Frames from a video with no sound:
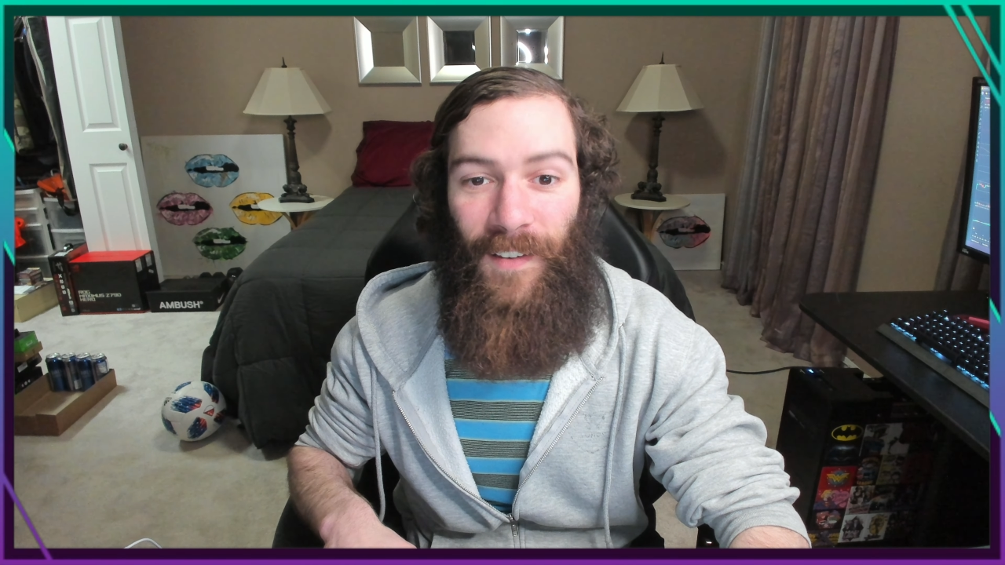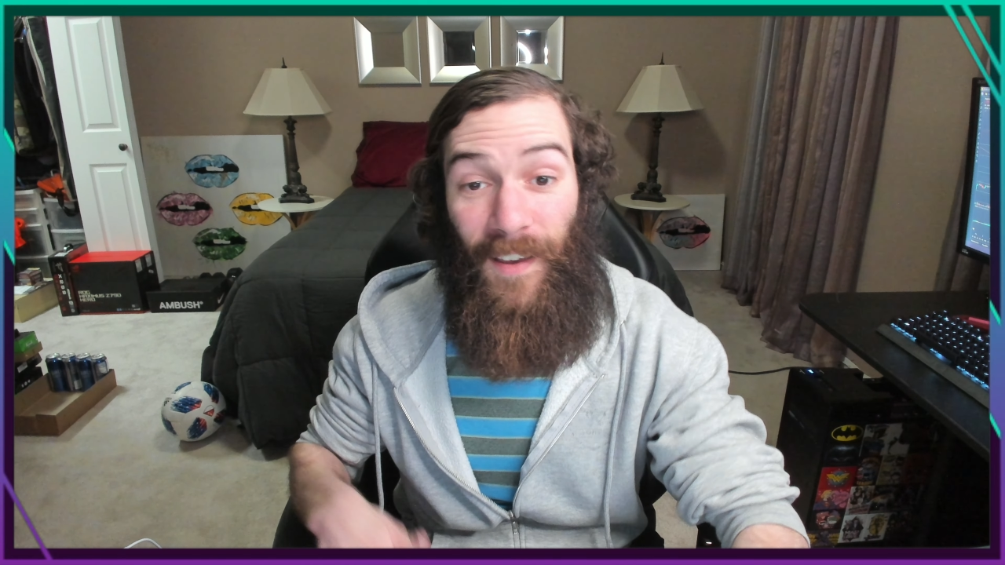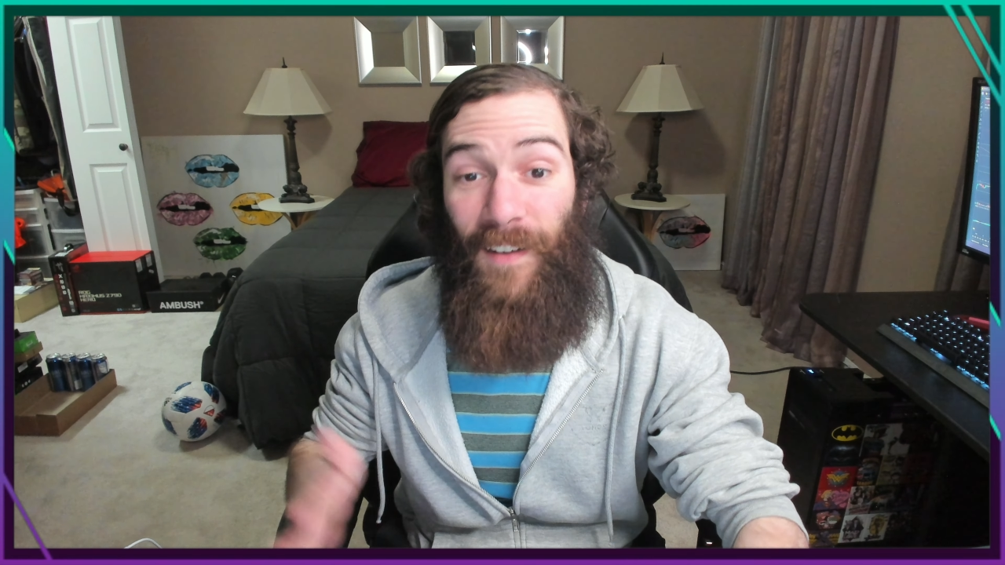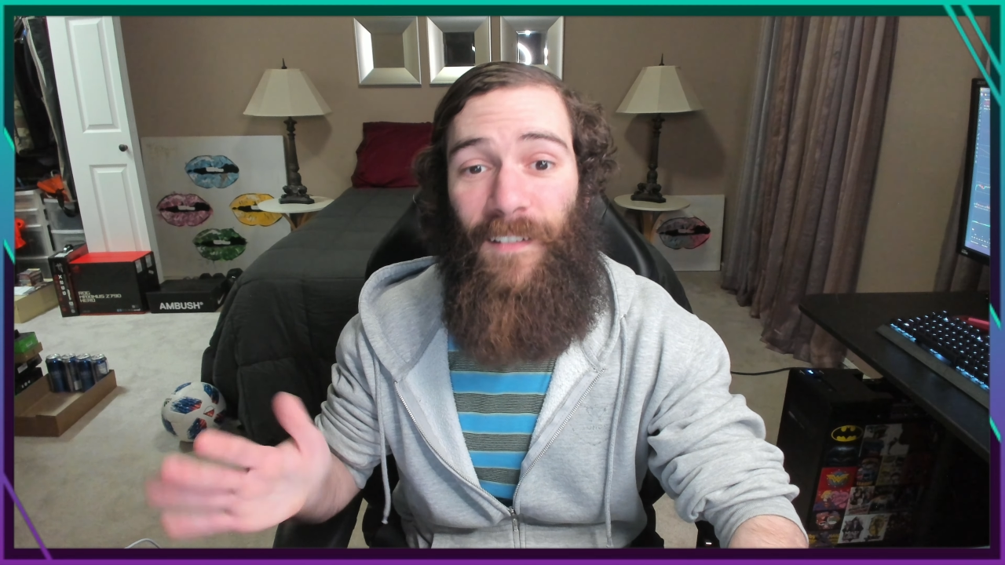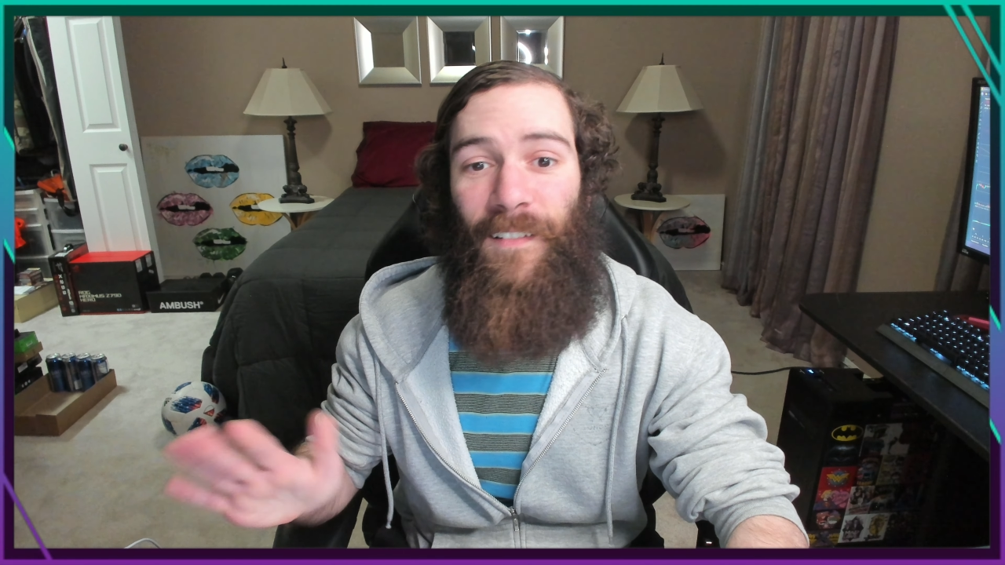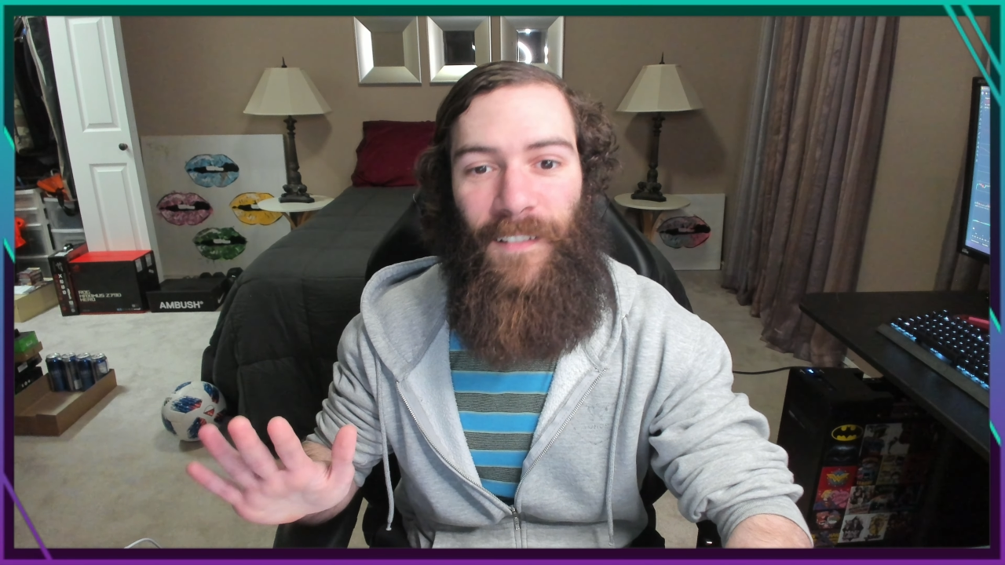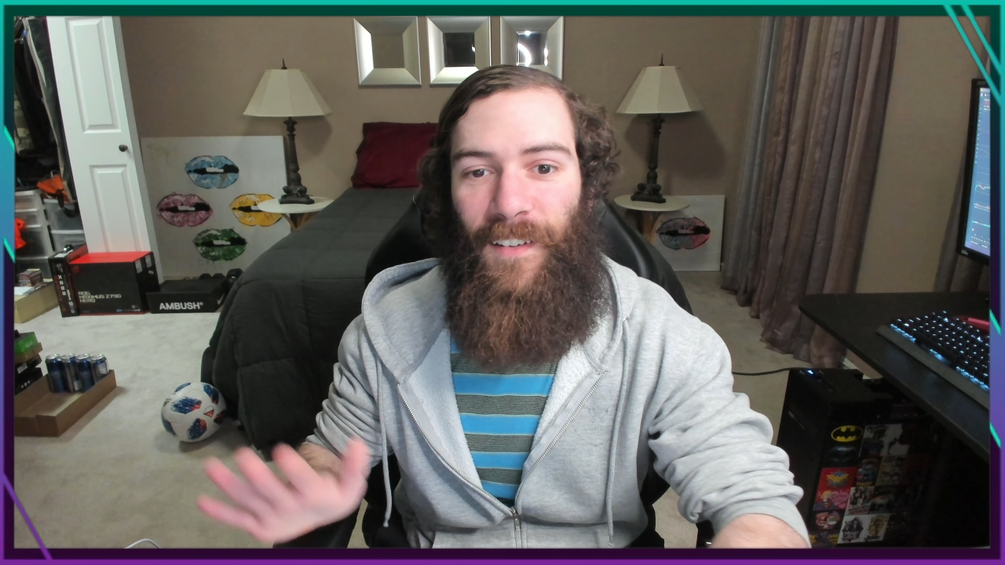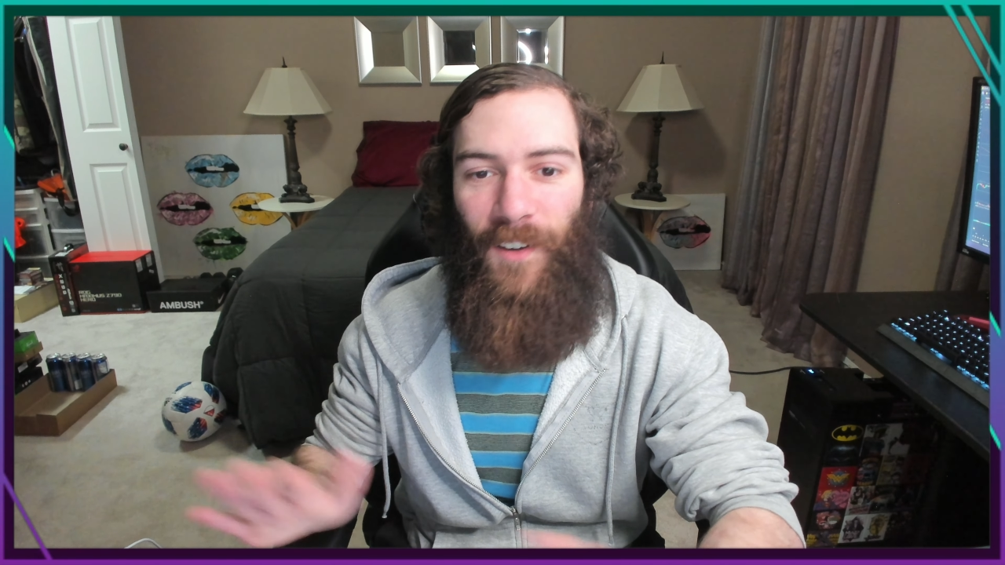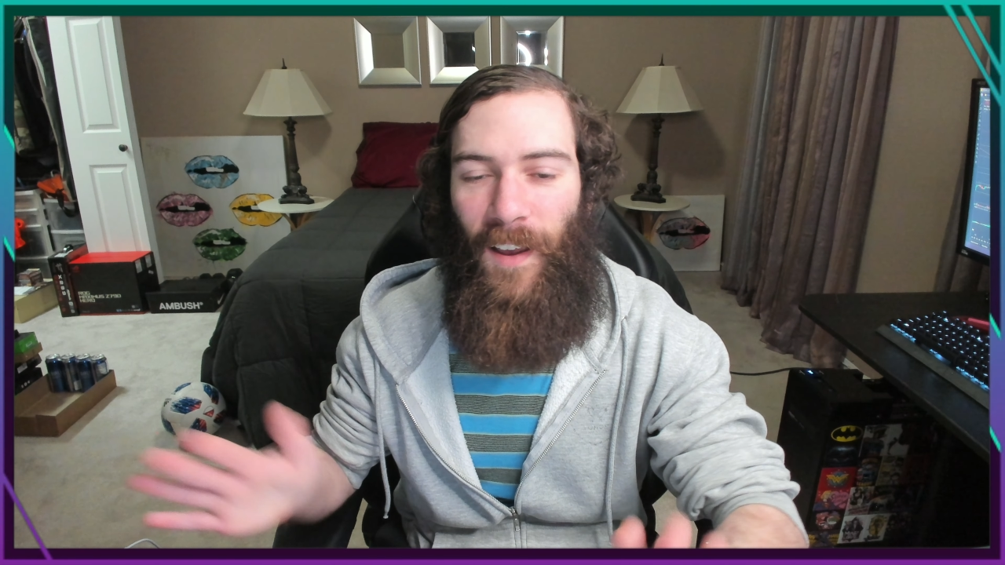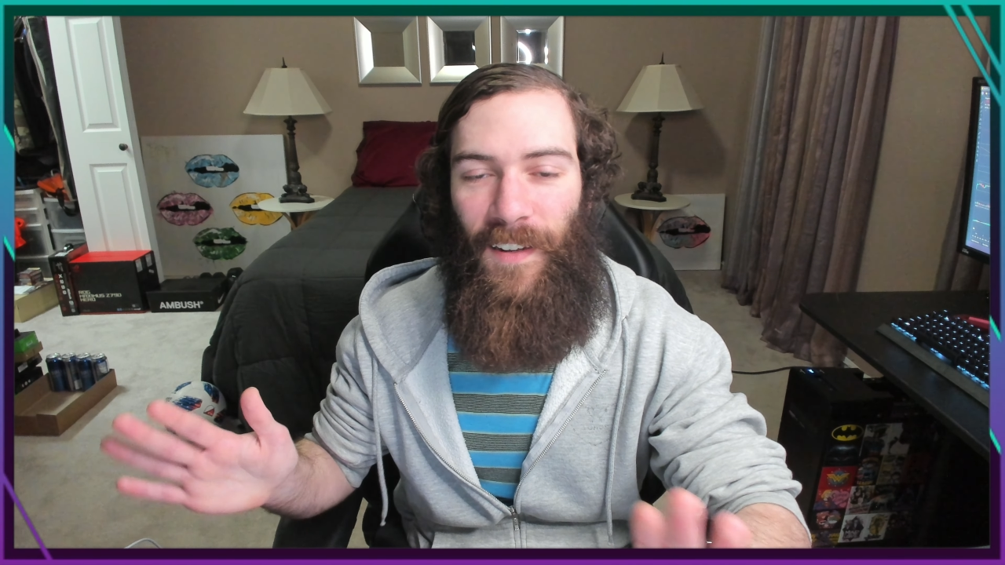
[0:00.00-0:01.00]
and
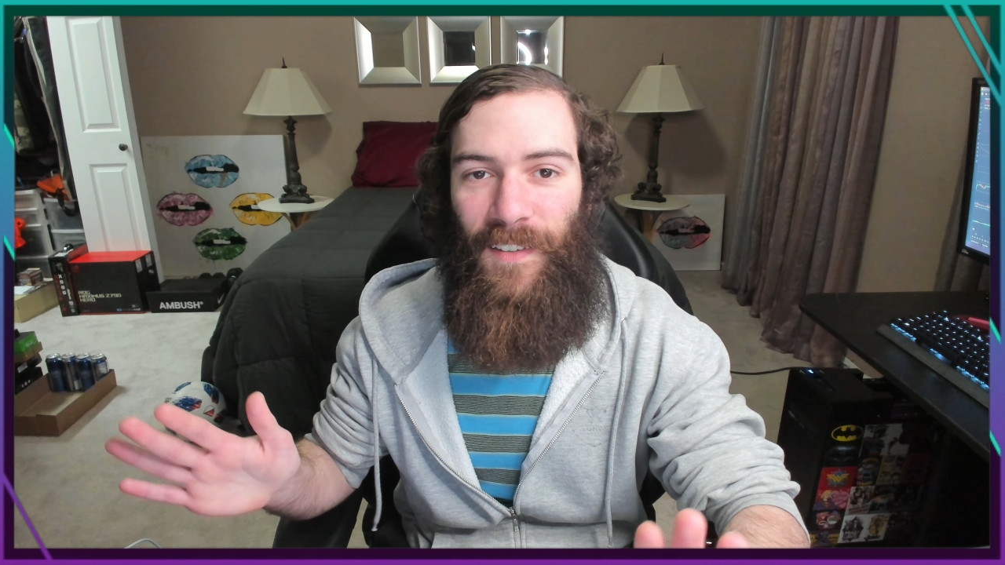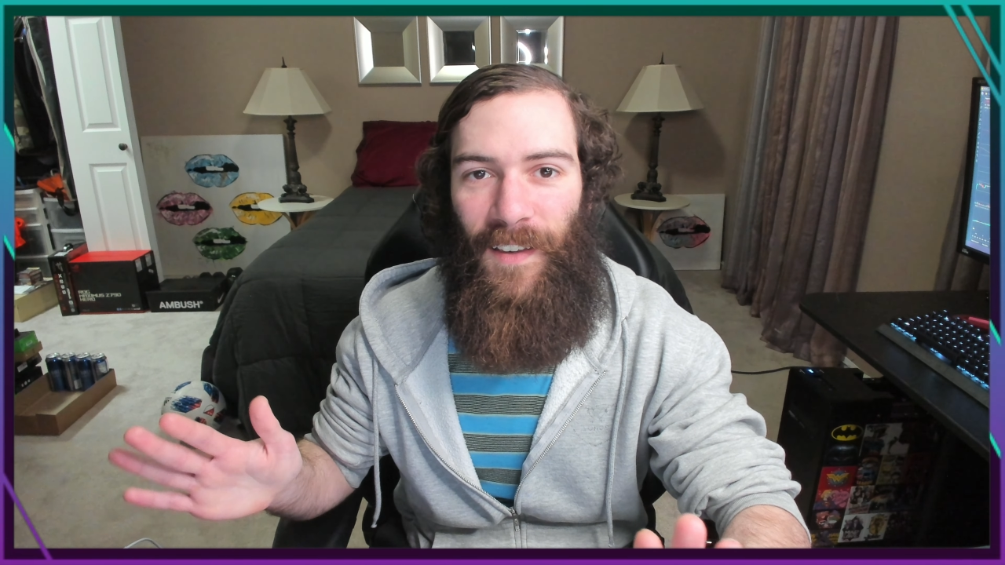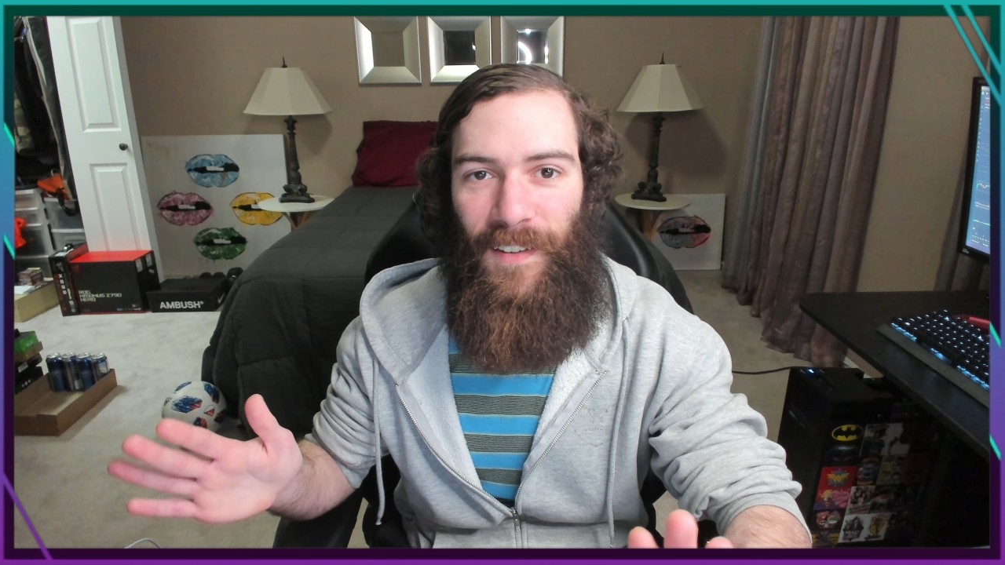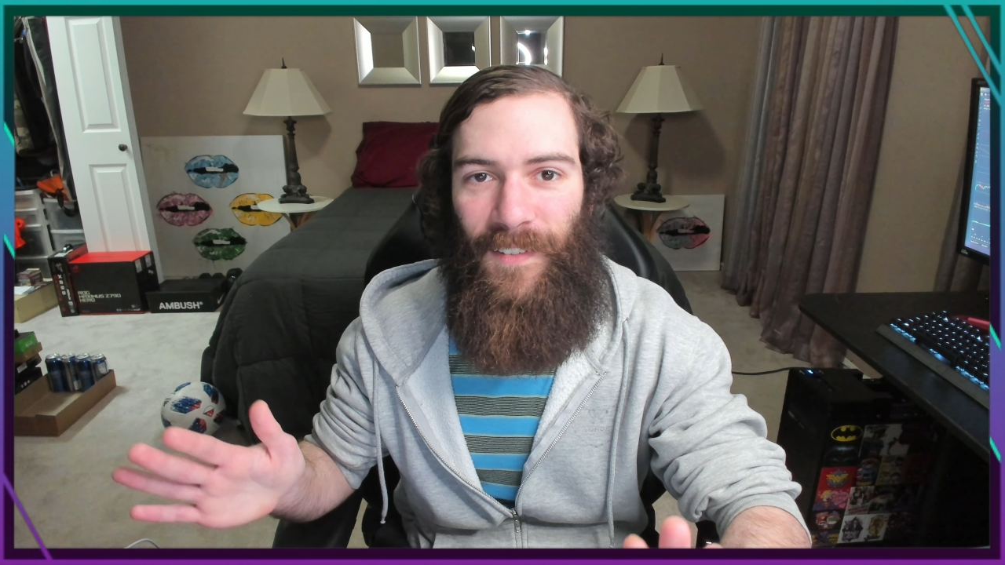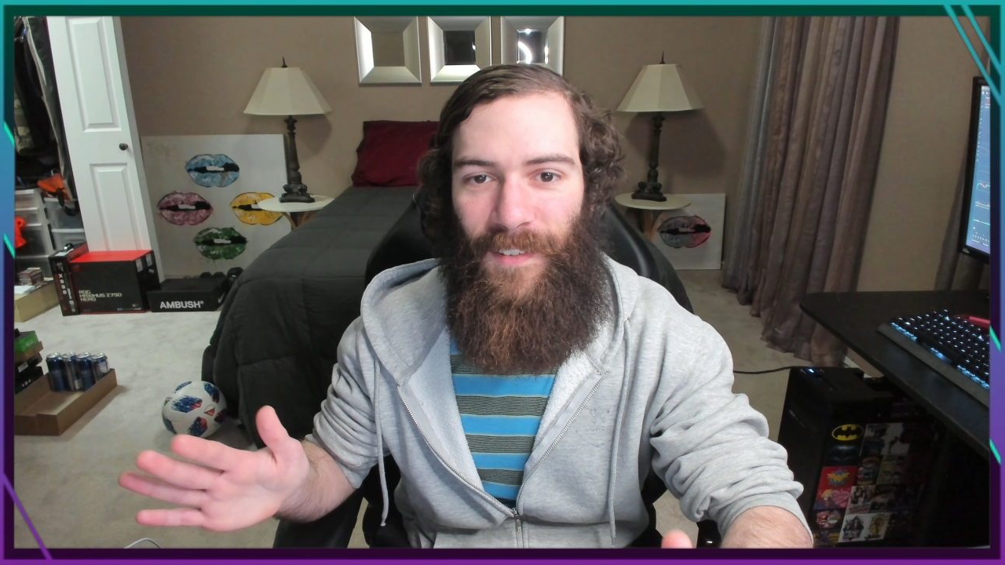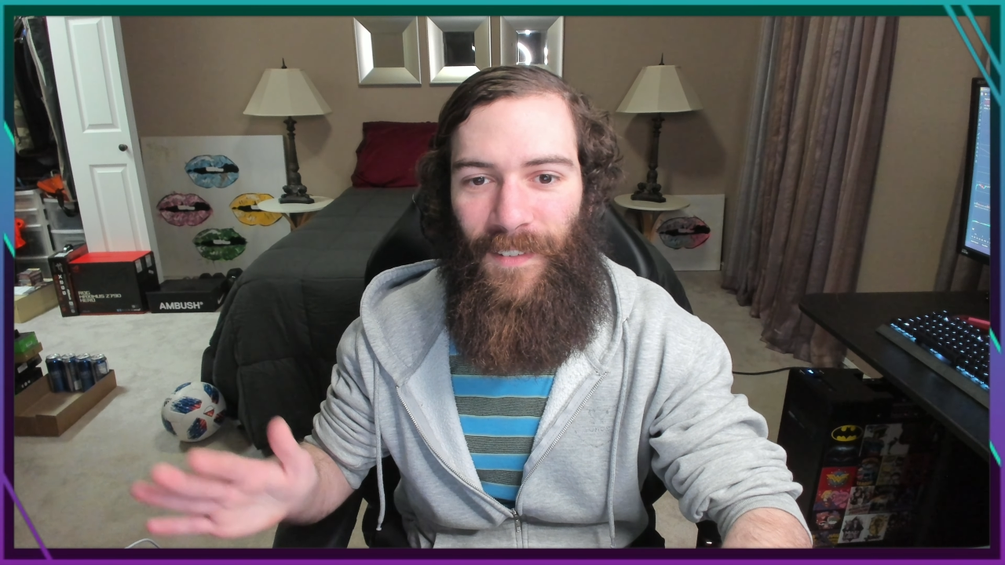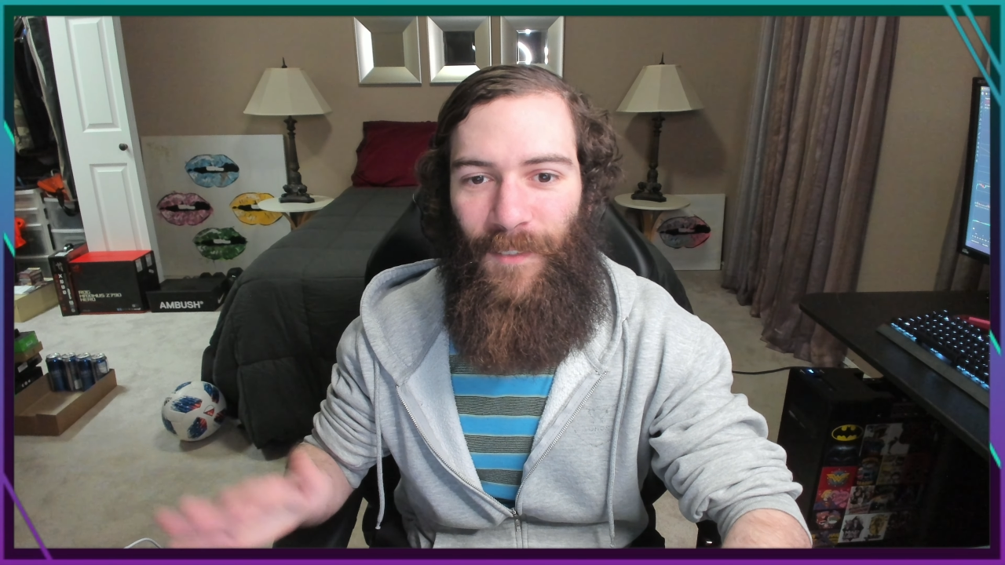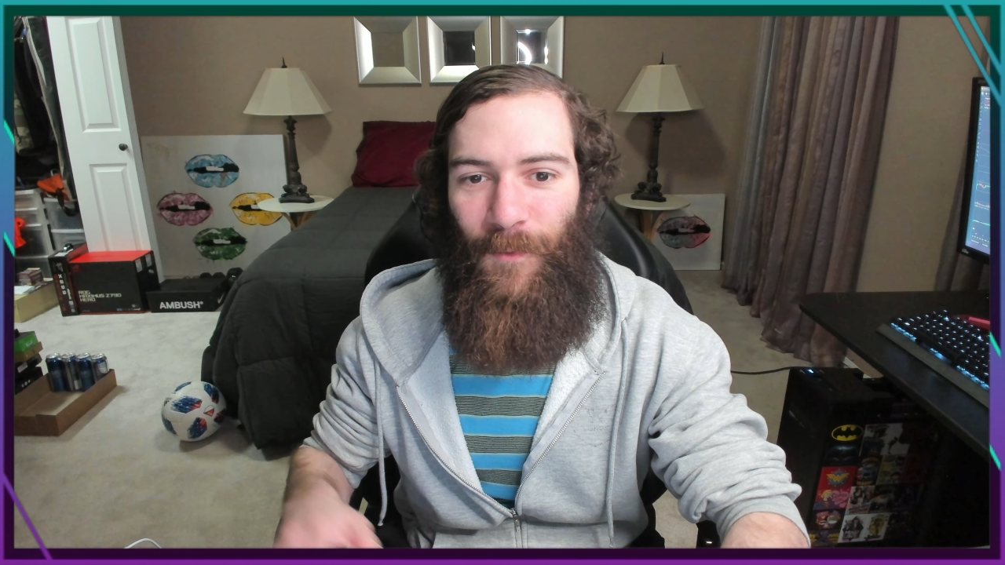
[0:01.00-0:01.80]
United States.